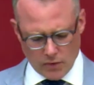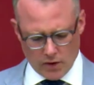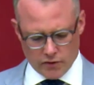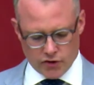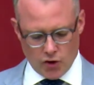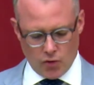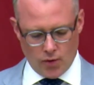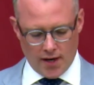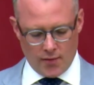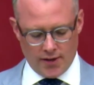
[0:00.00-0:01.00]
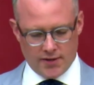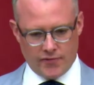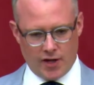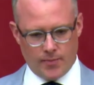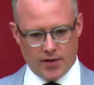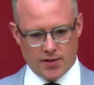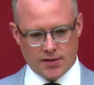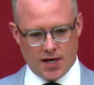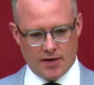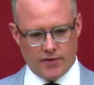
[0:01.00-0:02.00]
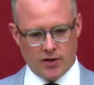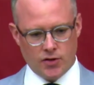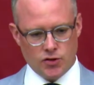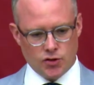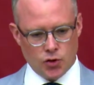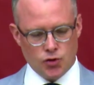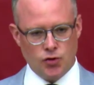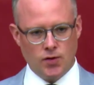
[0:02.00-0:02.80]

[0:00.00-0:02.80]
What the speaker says: So what I want to develop here is kind of a social